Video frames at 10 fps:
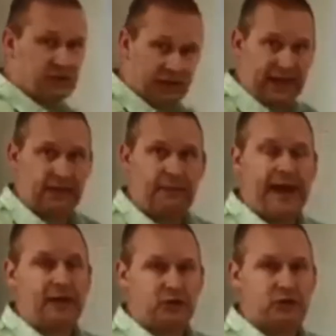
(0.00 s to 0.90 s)
of the land
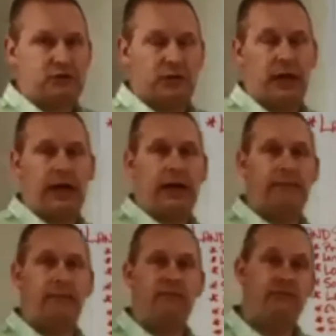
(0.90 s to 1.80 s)
matters
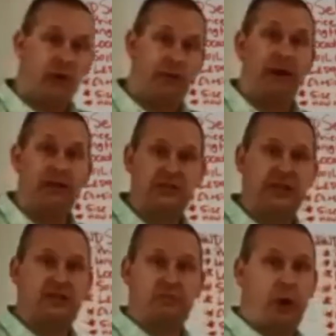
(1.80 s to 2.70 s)
very much.
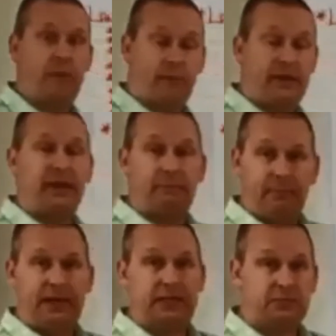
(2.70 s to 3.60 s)
That's probably the
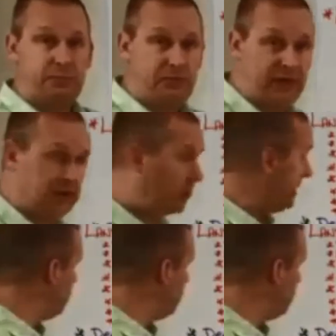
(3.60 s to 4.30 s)
biggest thing that